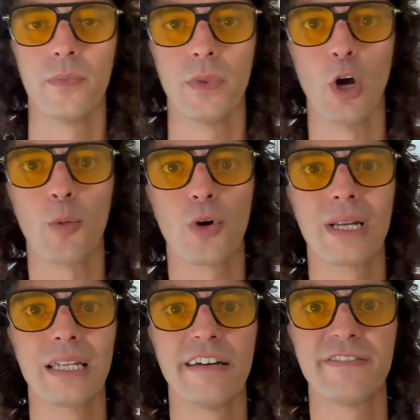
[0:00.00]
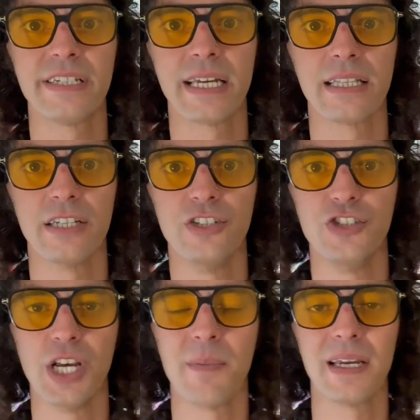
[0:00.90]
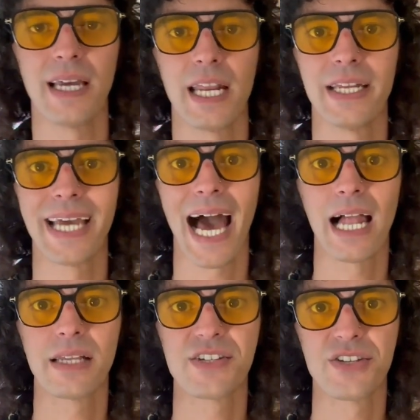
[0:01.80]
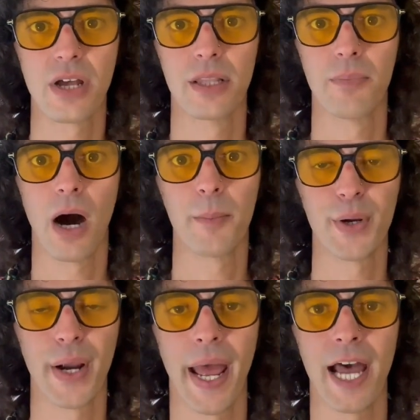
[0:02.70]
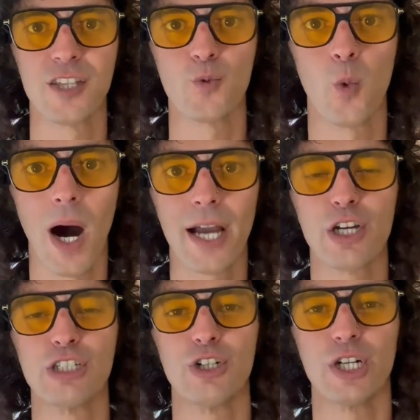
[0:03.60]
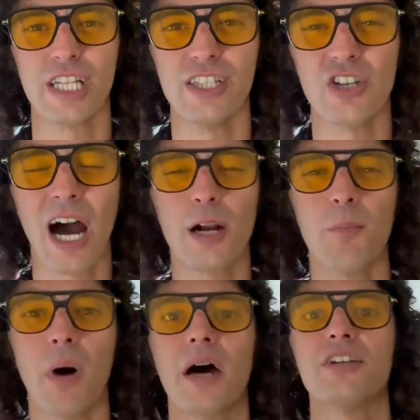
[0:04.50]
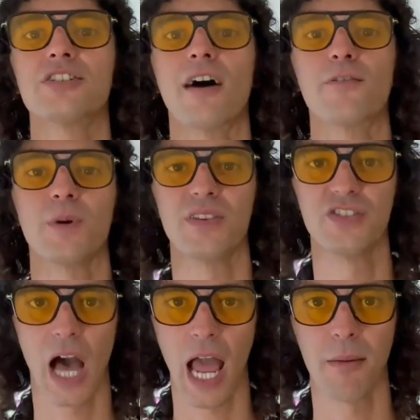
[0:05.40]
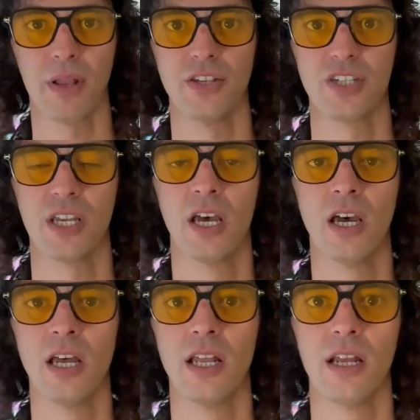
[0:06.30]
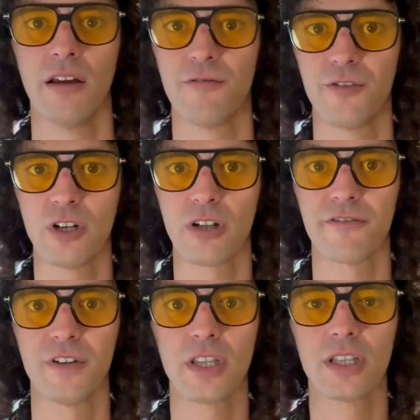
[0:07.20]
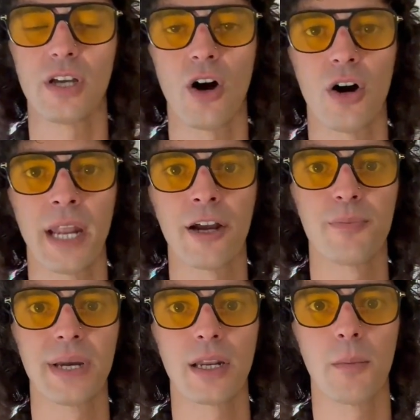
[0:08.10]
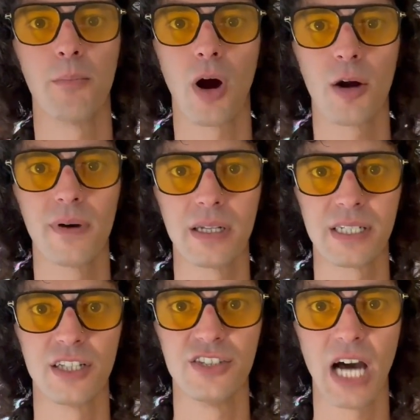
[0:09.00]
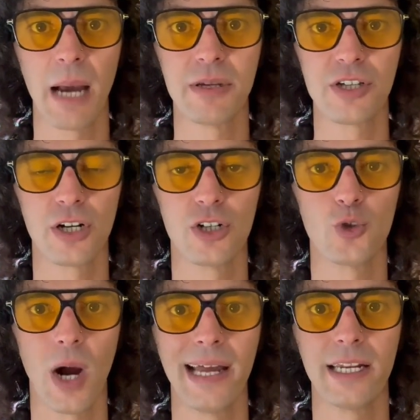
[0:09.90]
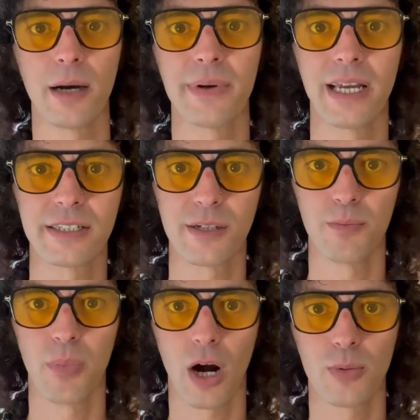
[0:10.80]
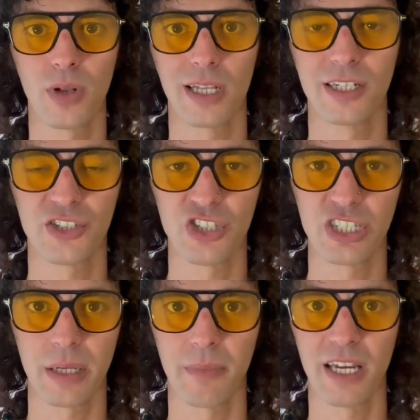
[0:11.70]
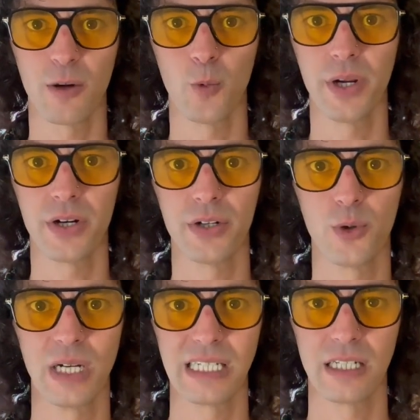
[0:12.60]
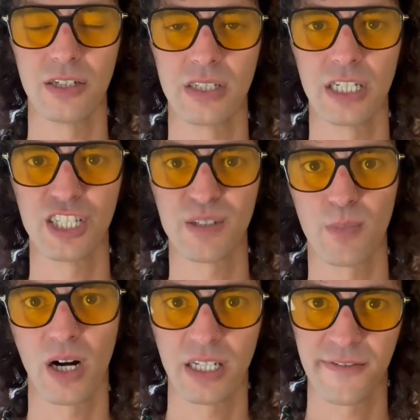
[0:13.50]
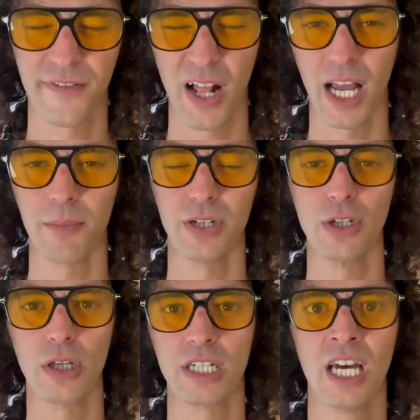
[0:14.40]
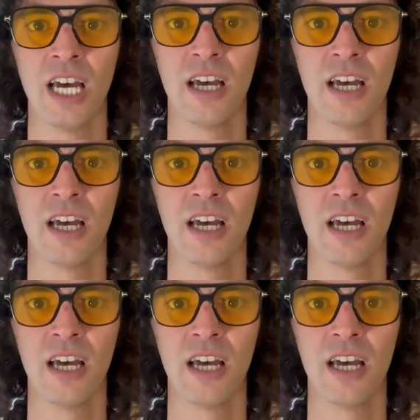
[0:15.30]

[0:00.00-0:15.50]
No more lifting at the gym and getting calluses on the palm of your hands. Why? Because your entire body is covered with diamonds. Feel feel that oh now you're picking up barbells and the diamonds are grinding up against the barbell and it's just like making a weird noise and there's like sparks flying, but you look